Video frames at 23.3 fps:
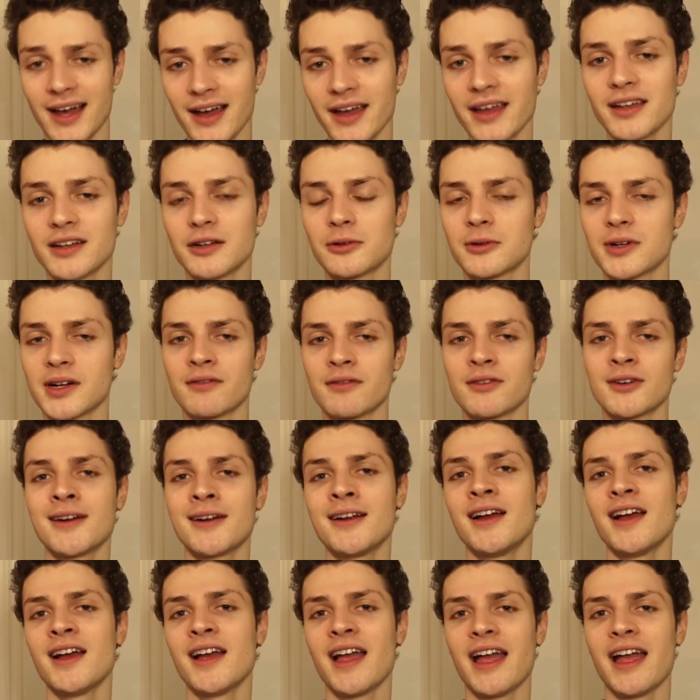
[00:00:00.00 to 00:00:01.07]
tight or
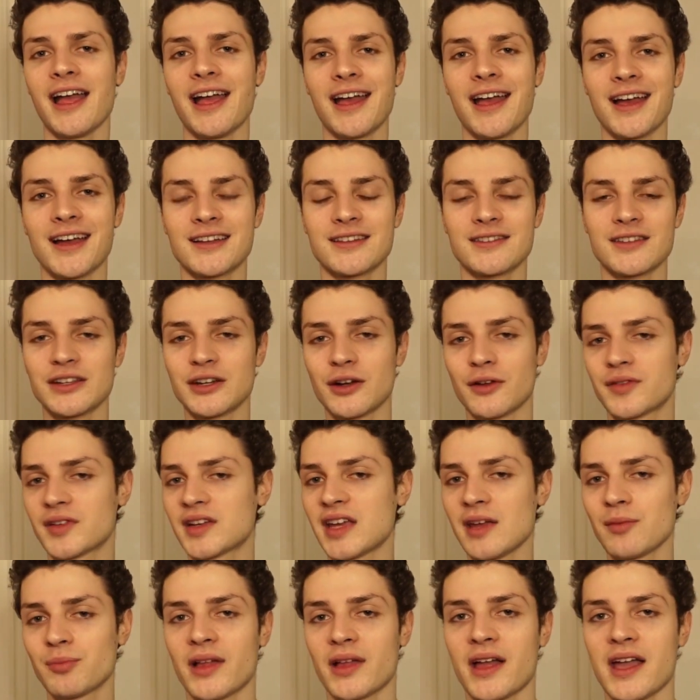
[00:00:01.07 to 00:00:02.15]
whatever. And you know,
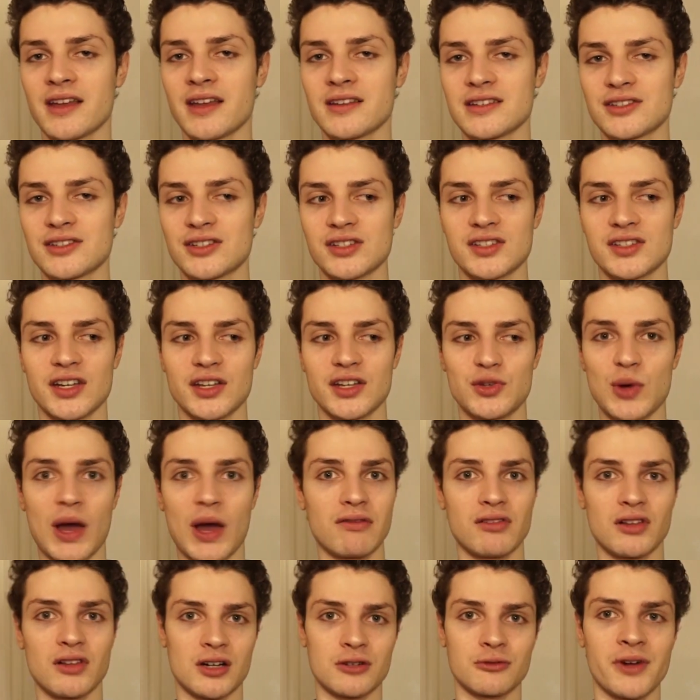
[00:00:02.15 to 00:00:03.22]
the game plan, it's just like you
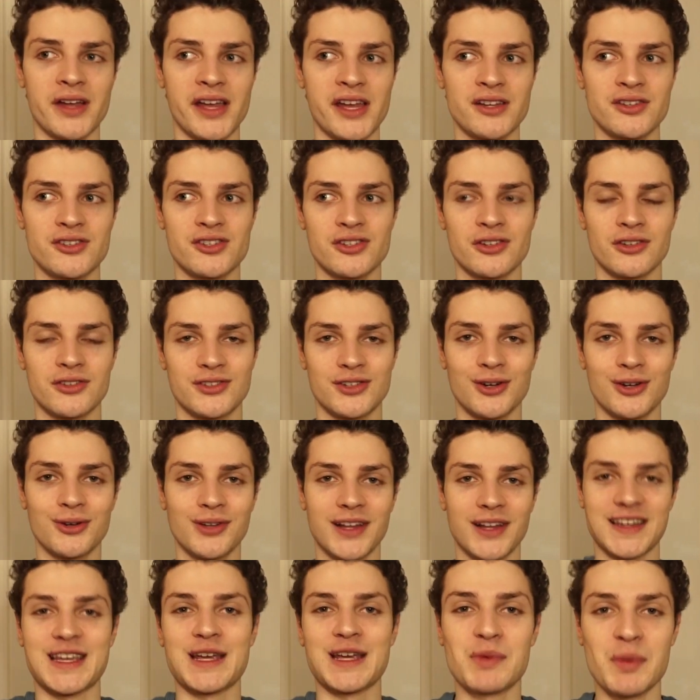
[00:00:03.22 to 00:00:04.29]
have a lot of range, so
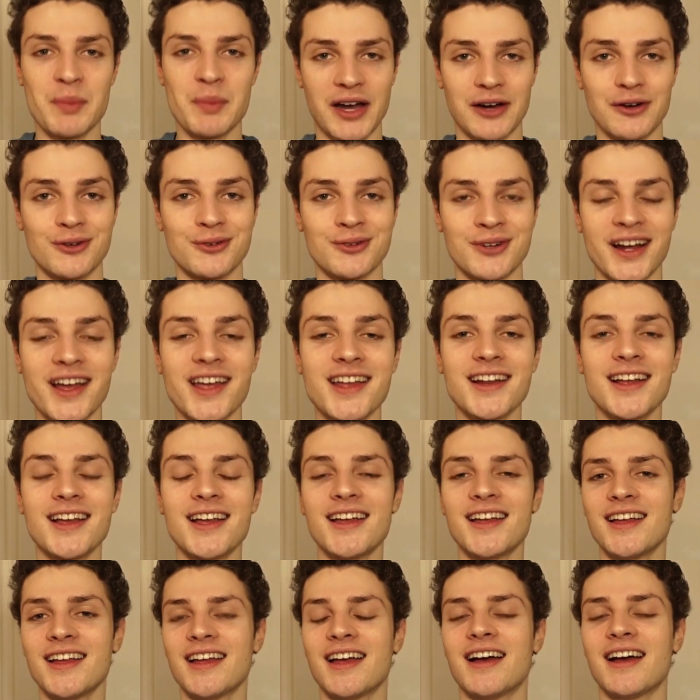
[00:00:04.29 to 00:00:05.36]
like keep them out, right?
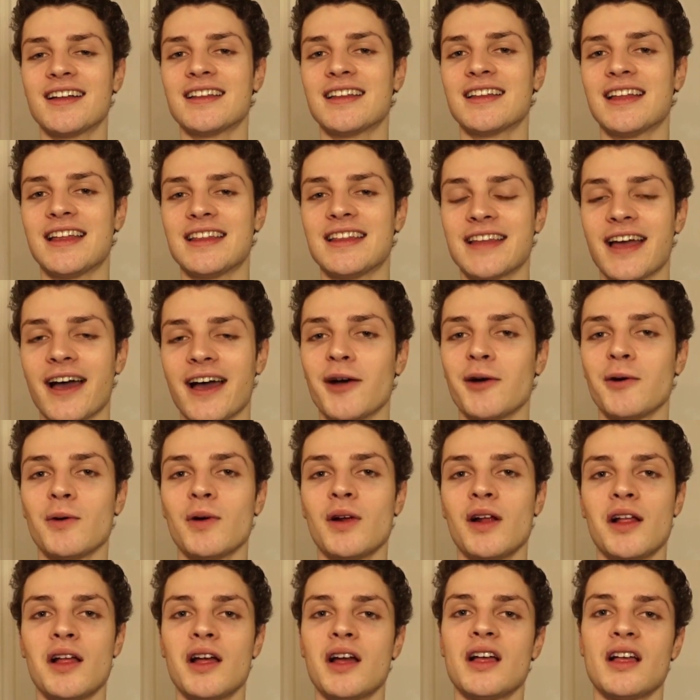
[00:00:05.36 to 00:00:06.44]

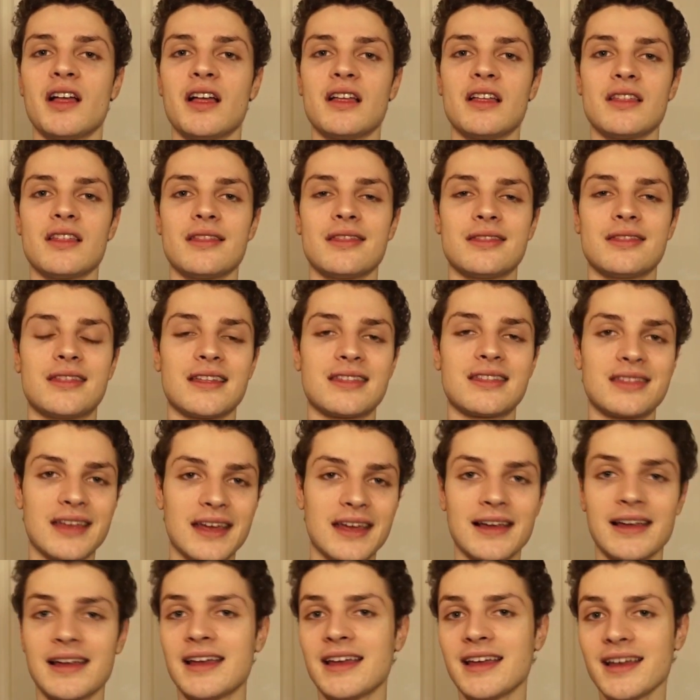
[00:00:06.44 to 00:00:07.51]
Now, the
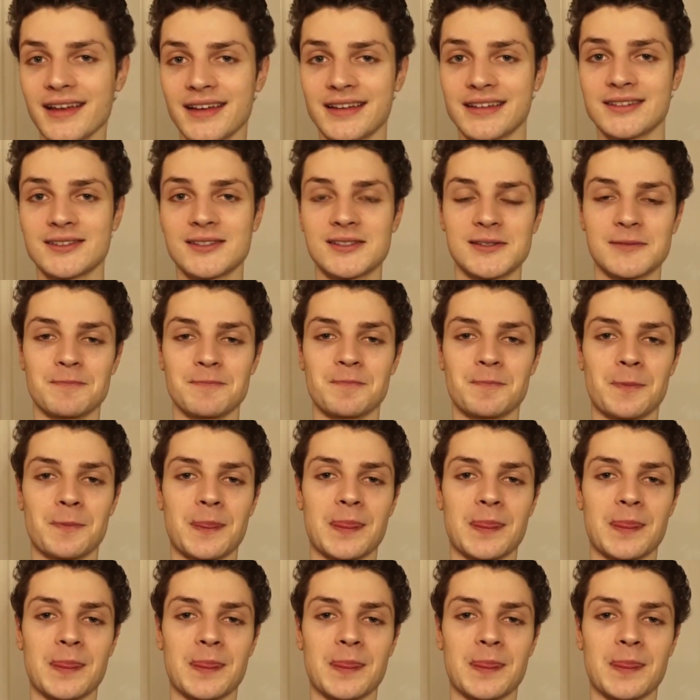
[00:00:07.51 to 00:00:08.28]
thing is,